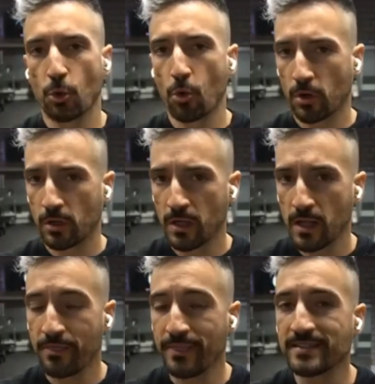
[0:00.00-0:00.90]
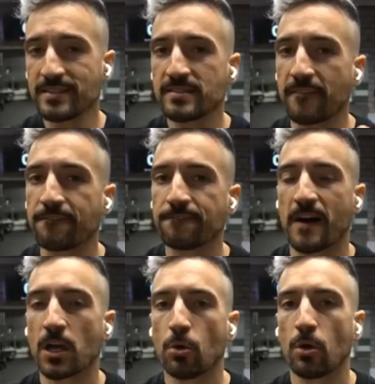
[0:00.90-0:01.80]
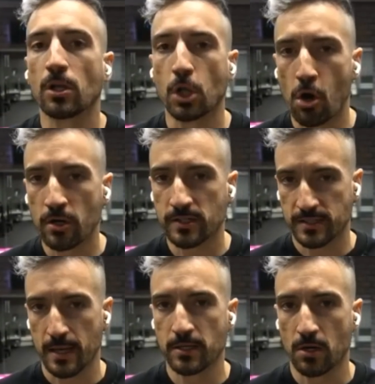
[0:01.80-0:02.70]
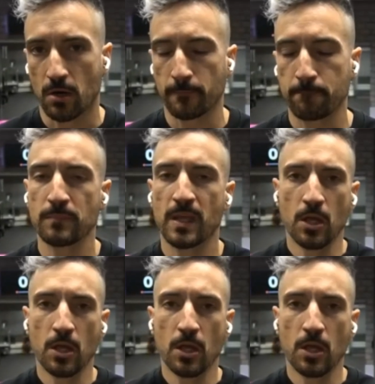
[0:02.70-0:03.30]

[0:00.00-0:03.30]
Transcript: sure this is a follow-along seminar.